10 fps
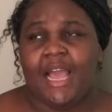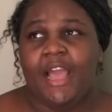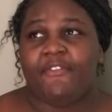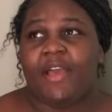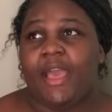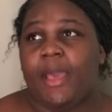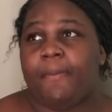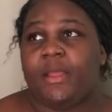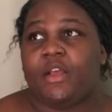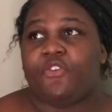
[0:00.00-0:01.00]
I have a
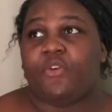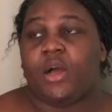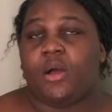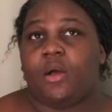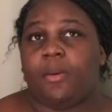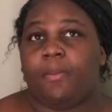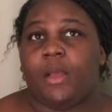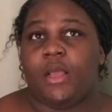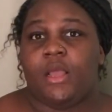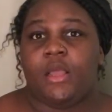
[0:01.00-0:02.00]
habit of um
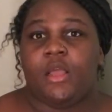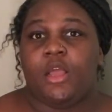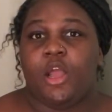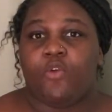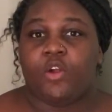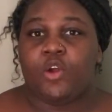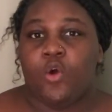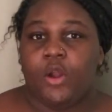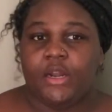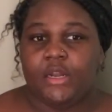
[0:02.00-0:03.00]

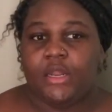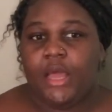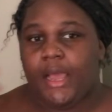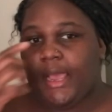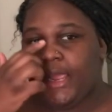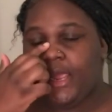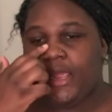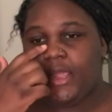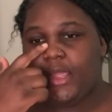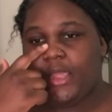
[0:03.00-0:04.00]
recording a lot
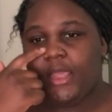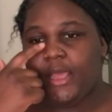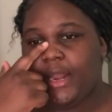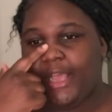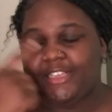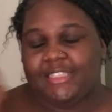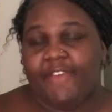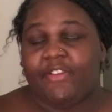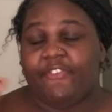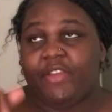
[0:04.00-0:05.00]
and like
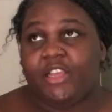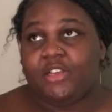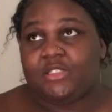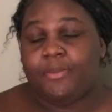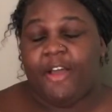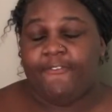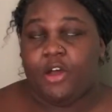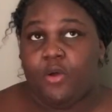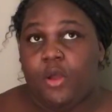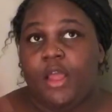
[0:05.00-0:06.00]
saving the videos to my
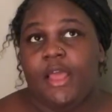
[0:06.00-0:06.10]
phone.